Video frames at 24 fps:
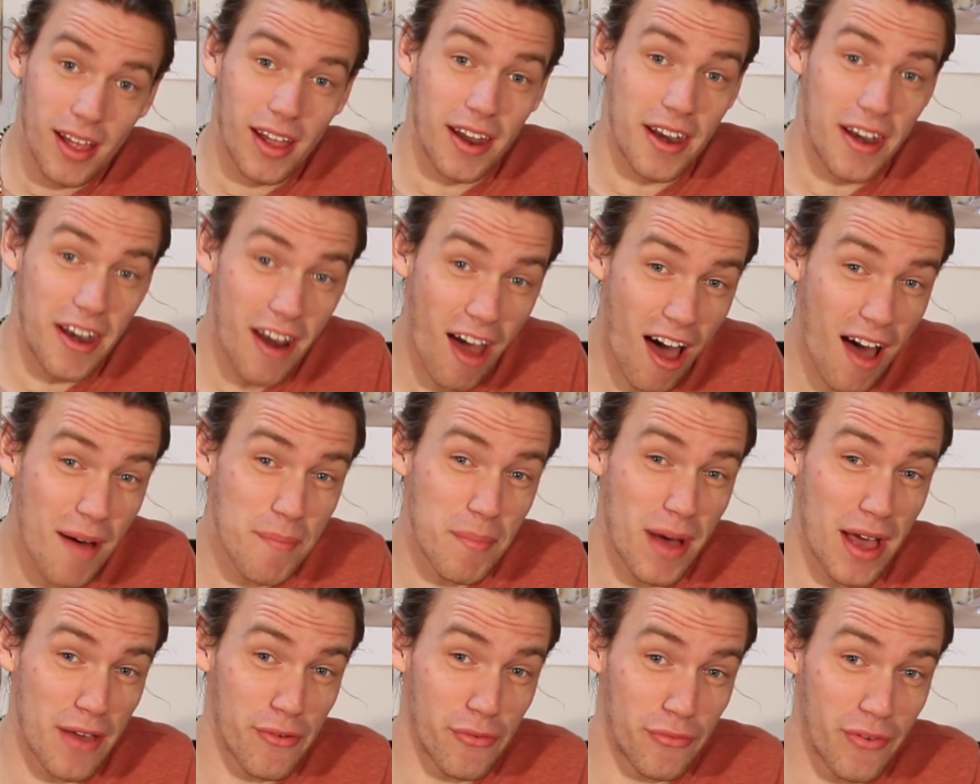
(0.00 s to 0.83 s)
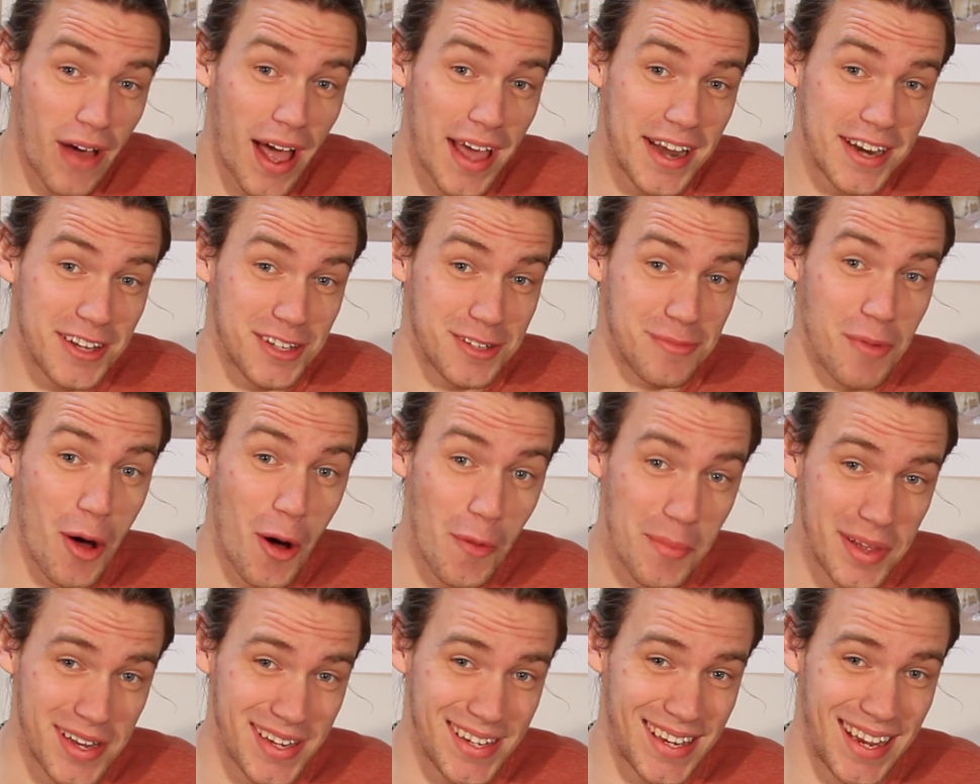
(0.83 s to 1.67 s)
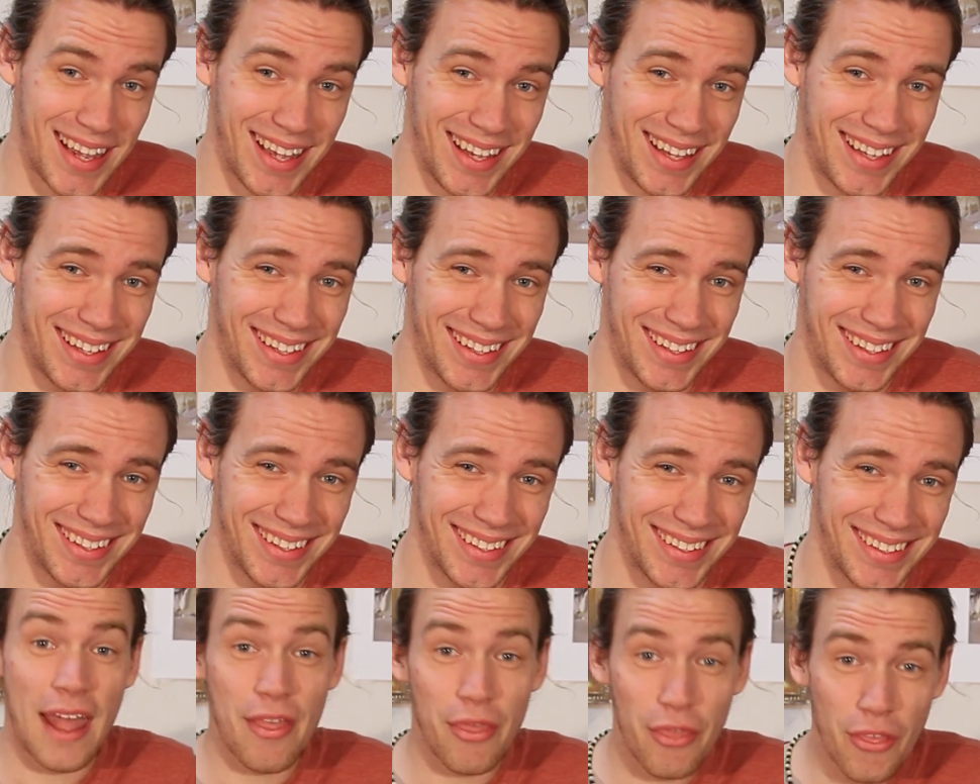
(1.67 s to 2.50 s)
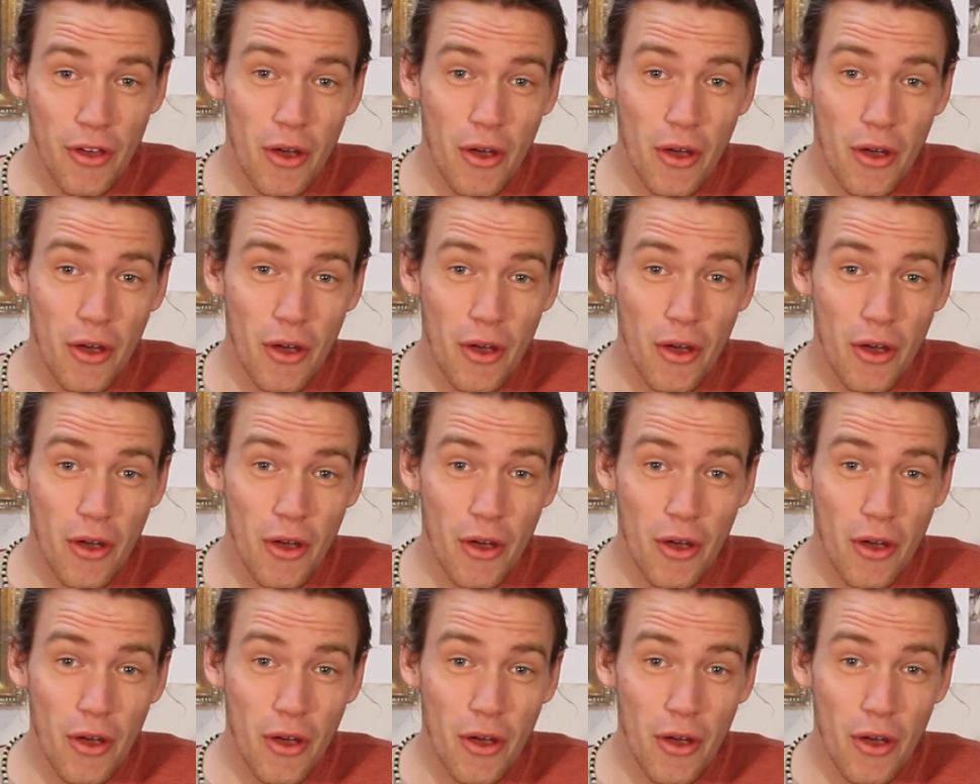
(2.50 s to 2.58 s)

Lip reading: not my finest moment. And